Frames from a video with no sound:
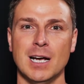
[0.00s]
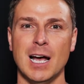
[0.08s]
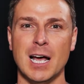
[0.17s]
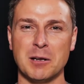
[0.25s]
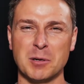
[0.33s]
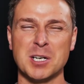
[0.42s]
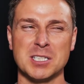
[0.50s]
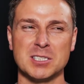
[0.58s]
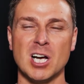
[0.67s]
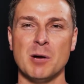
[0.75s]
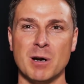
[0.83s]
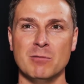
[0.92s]
And I'm going to
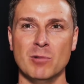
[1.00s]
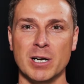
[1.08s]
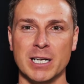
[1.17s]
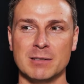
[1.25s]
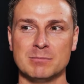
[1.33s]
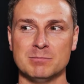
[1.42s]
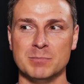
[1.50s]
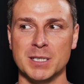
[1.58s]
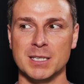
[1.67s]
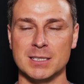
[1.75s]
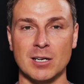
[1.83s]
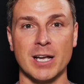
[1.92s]
start by running
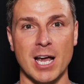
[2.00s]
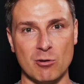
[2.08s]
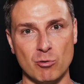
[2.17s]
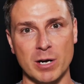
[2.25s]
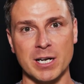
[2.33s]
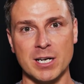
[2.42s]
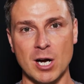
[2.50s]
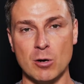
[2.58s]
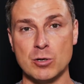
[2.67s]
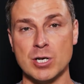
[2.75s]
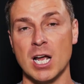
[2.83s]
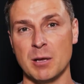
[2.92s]
because I'll get a running
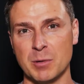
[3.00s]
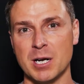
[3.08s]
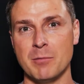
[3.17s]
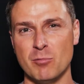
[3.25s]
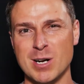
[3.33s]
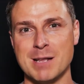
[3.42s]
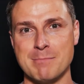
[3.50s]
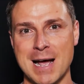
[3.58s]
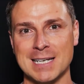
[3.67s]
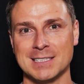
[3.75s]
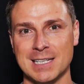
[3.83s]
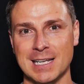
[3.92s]
coach and I'm going to really
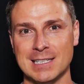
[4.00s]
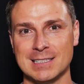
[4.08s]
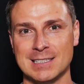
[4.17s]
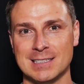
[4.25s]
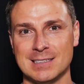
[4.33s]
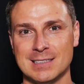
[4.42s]
master this.